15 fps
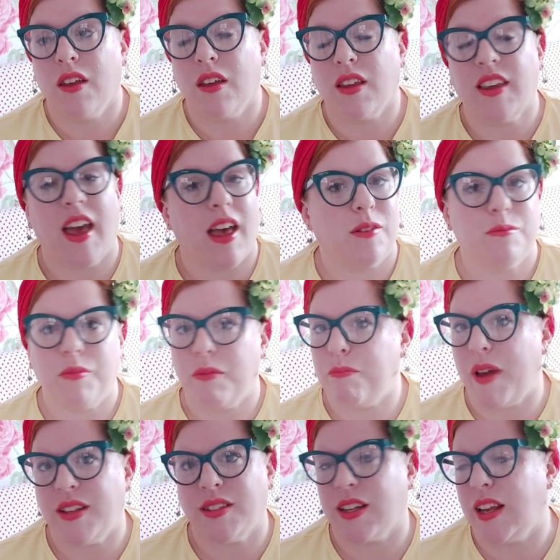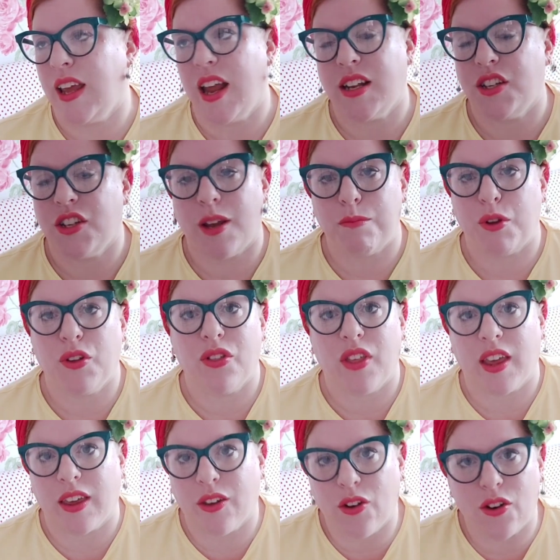yeah, basically any shape you can
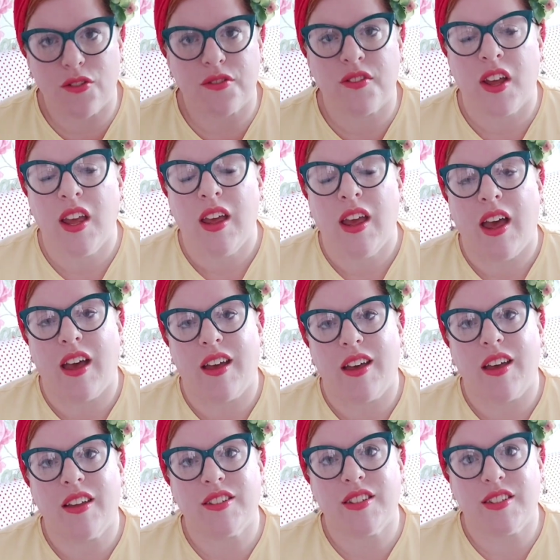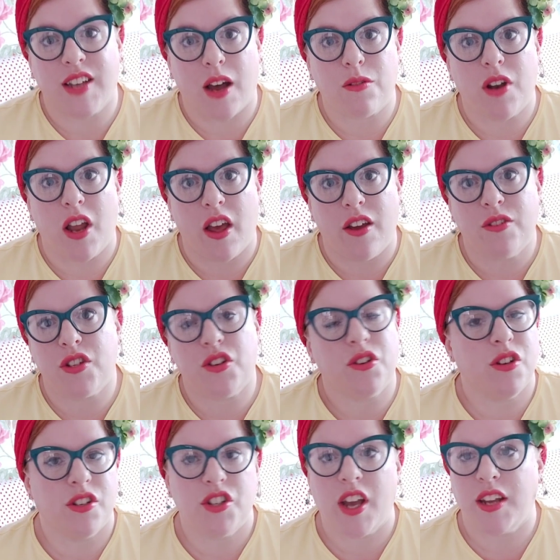think of to download, and you
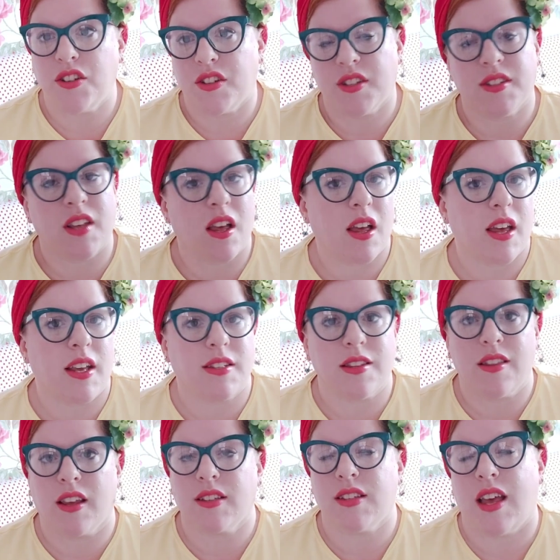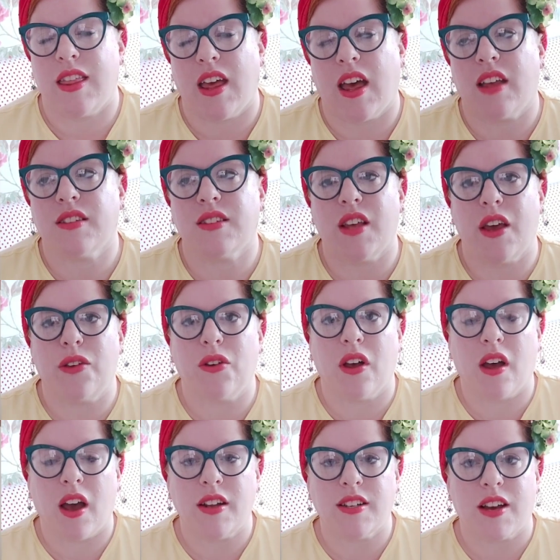can change the size and things like that. So
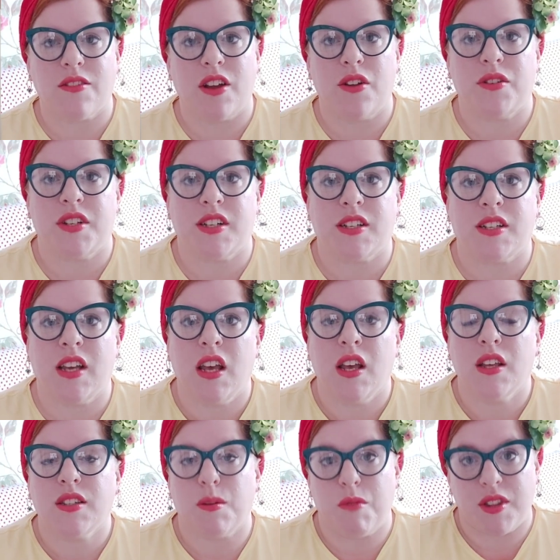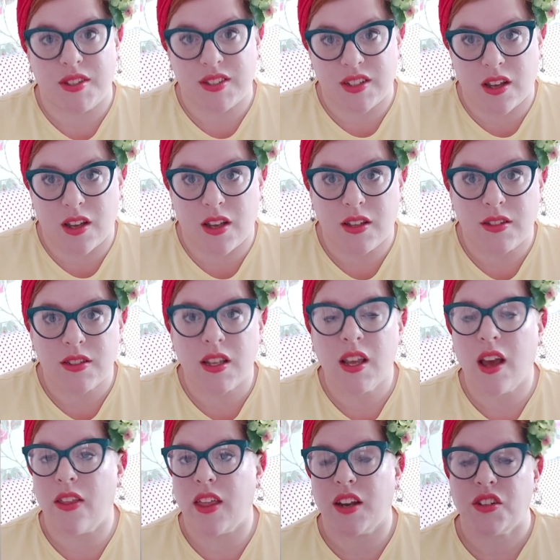I downloaded some of the stars,
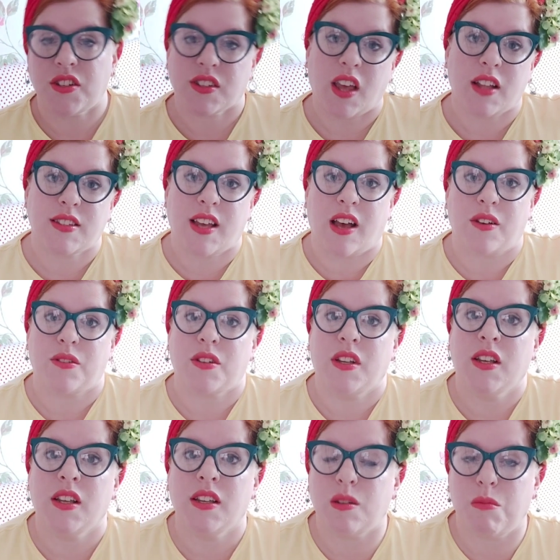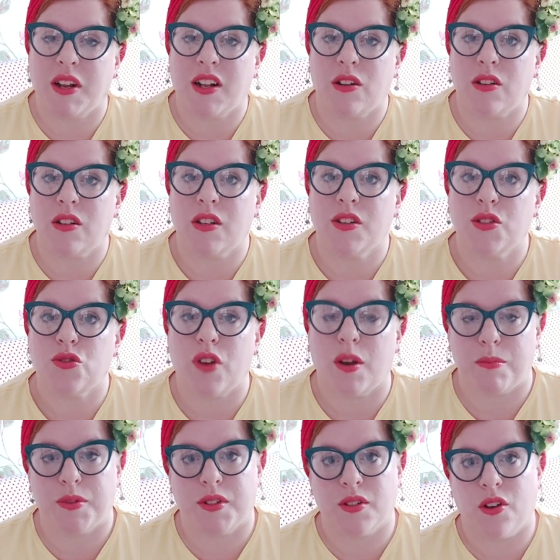and I just cut out some little
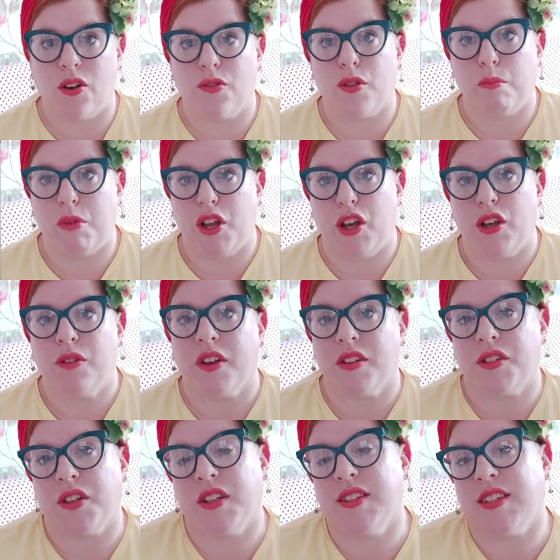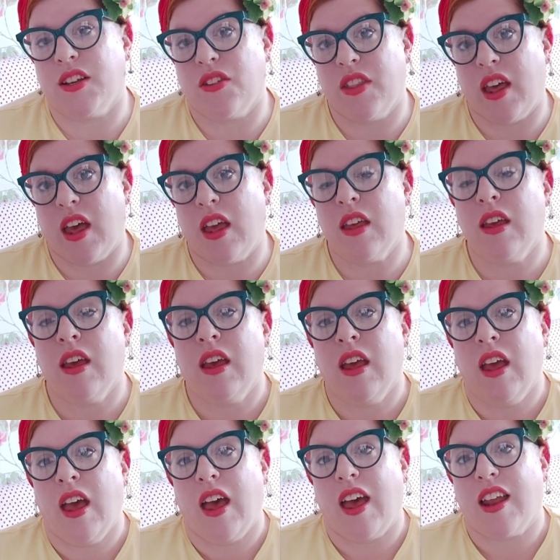strips of the blue, as you can see on there,
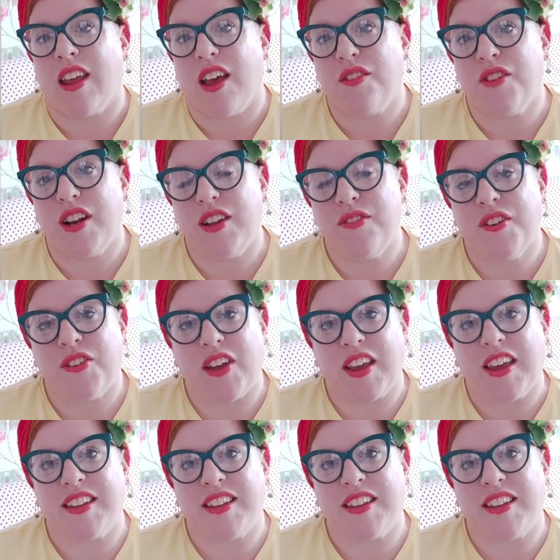and I really feel like